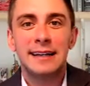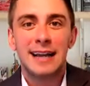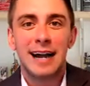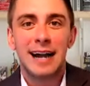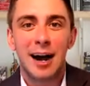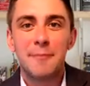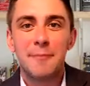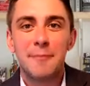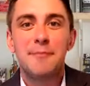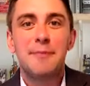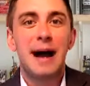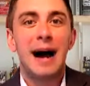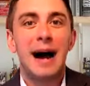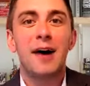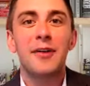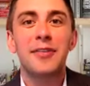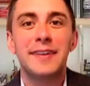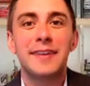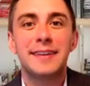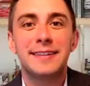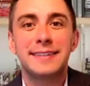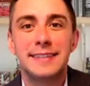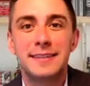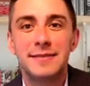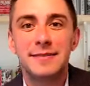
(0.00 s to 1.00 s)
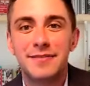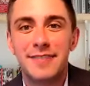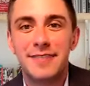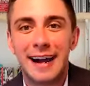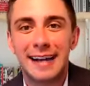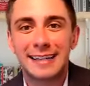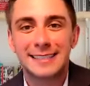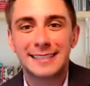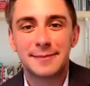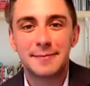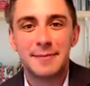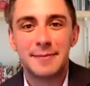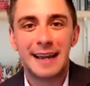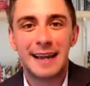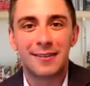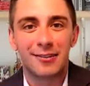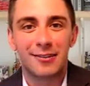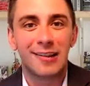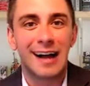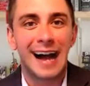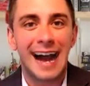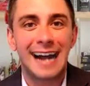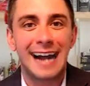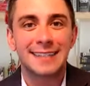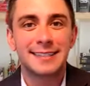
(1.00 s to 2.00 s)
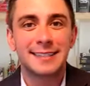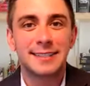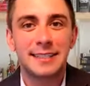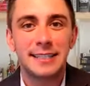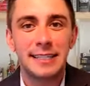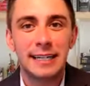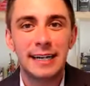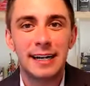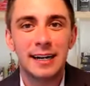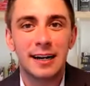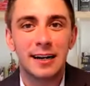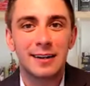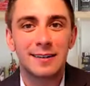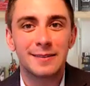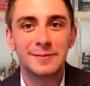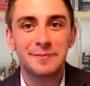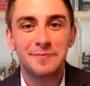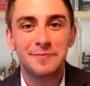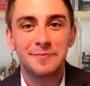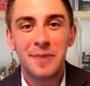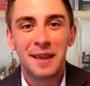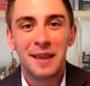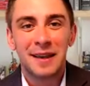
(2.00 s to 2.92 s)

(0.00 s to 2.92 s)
about this investment last year.